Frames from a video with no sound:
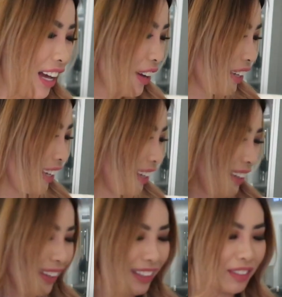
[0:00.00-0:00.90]
Okay,
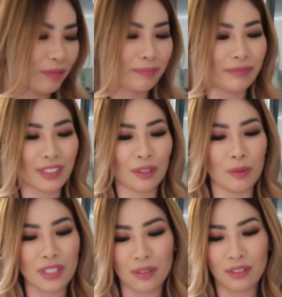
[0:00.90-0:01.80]

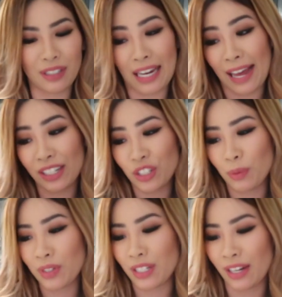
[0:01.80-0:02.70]
well, it actually
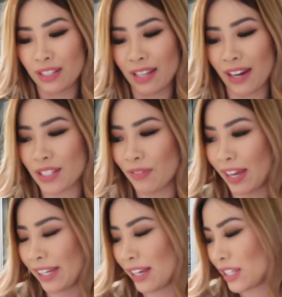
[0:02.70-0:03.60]
wasn't as
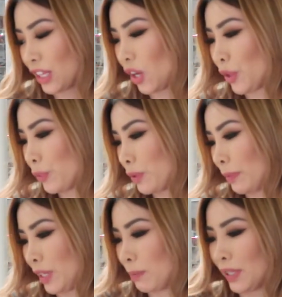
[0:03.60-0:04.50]
satisfying as I thought it would
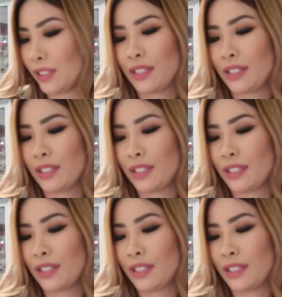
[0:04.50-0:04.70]
be, but